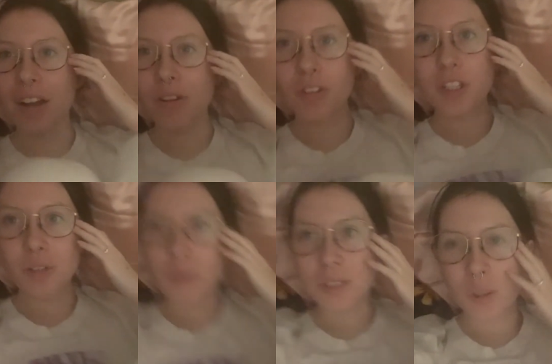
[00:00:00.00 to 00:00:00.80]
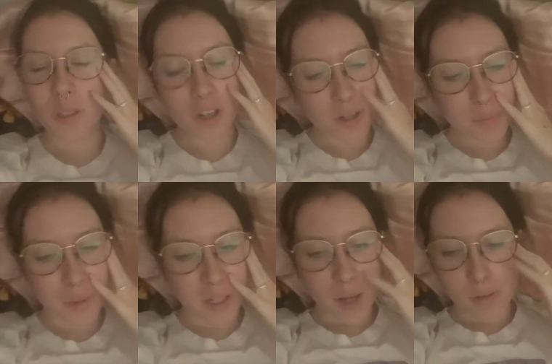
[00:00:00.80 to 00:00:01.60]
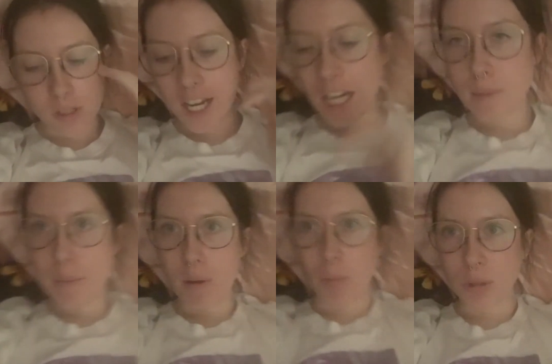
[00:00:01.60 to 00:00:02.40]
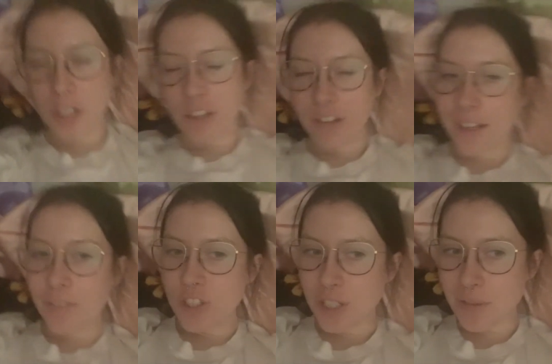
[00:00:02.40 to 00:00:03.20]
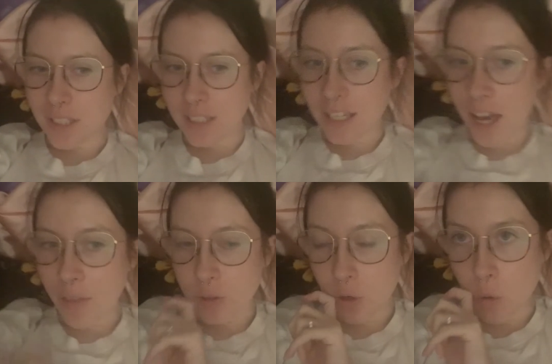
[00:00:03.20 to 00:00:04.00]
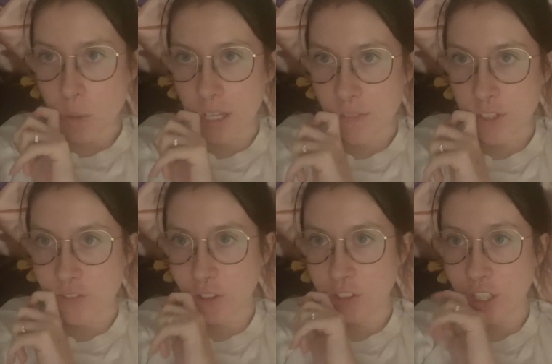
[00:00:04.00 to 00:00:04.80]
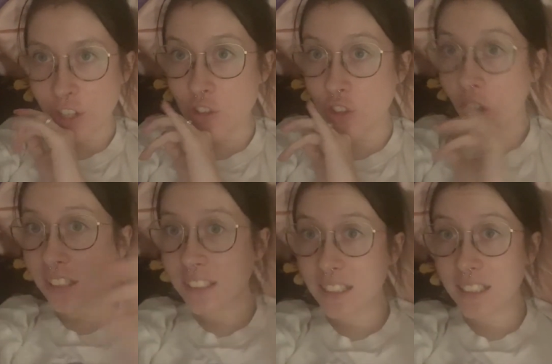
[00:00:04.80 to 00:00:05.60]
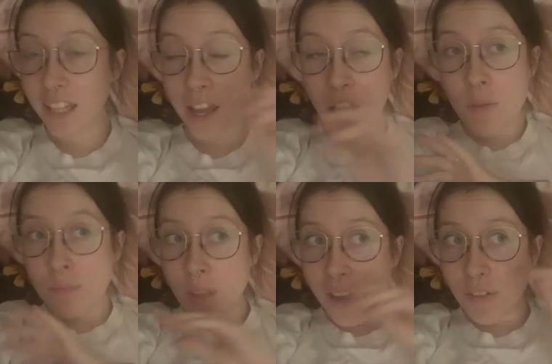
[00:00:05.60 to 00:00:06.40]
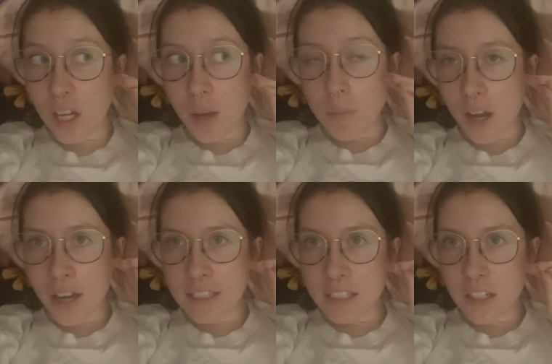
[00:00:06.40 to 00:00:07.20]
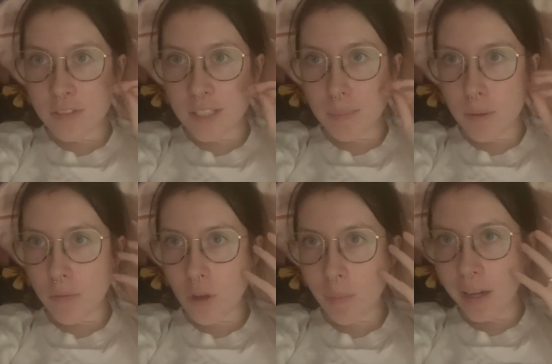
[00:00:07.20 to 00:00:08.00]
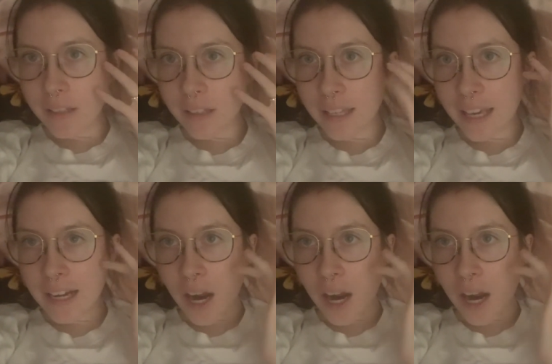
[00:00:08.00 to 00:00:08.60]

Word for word: I don't really know what's going on, but I was talking to my mom earlier and even she was like, yeah, this whole week I've just felt exhausted. Like, I feel like I'm not getting enough sleep even though I'm getting like 8